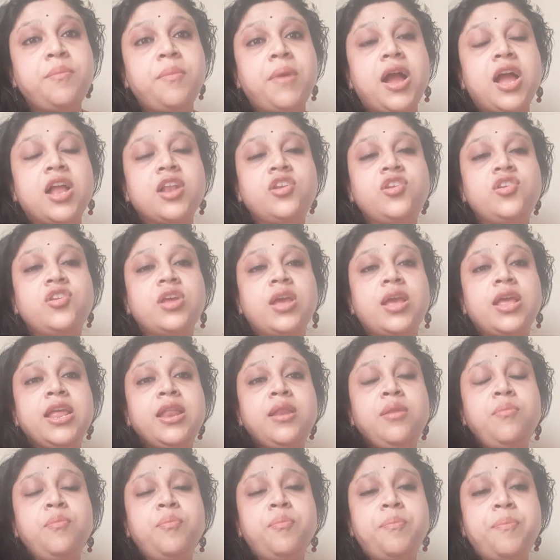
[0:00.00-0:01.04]
but
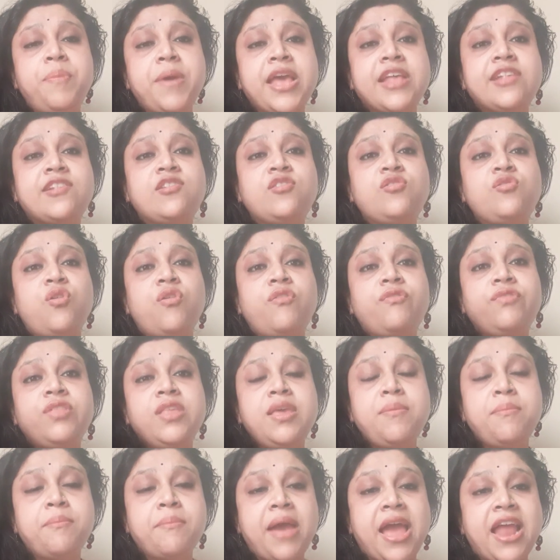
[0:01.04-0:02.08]
in Best of
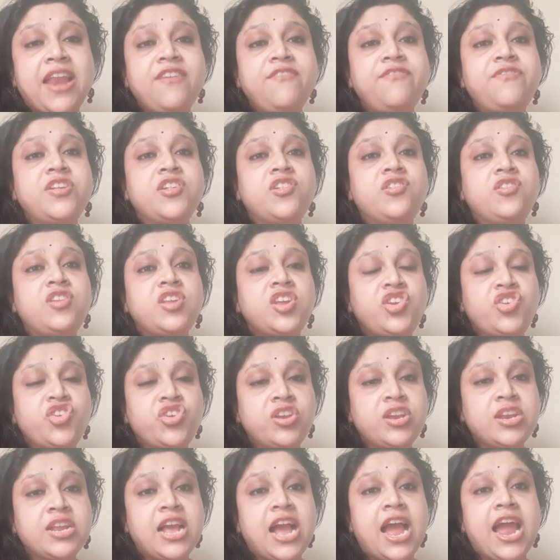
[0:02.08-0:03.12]
the
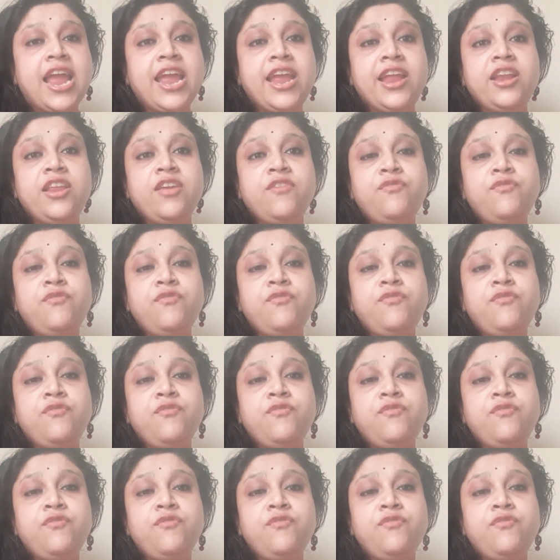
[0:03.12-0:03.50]
Manifestation Guide.